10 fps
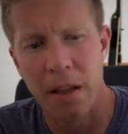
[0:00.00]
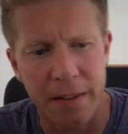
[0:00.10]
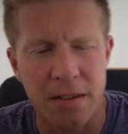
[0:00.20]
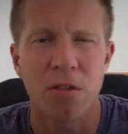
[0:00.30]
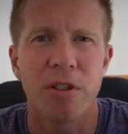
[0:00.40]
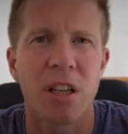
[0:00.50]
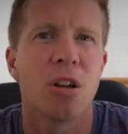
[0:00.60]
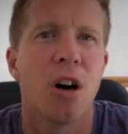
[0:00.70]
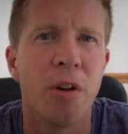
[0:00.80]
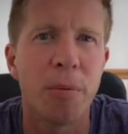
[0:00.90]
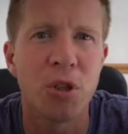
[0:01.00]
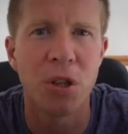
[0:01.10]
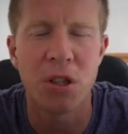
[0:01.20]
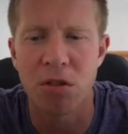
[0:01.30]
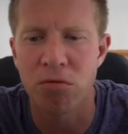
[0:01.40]
There's not really a lot of
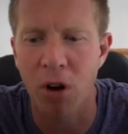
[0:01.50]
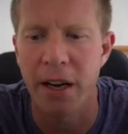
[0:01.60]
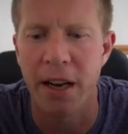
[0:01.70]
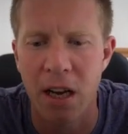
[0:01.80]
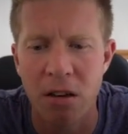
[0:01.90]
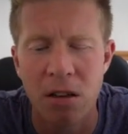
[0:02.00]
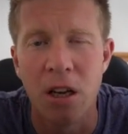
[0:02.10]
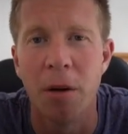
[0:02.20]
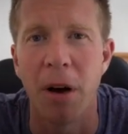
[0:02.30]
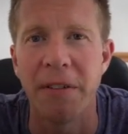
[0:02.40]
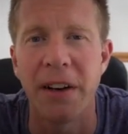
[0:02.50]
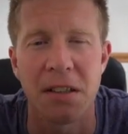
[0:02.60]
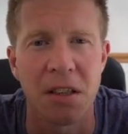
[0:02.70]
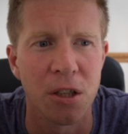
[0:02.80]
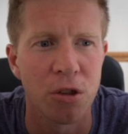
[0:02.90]
opportunity right now, but I think
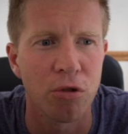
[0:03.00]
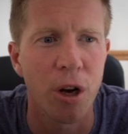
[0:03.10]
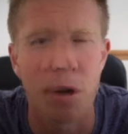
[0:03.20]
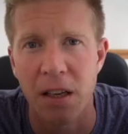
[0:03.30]
that's going to grow.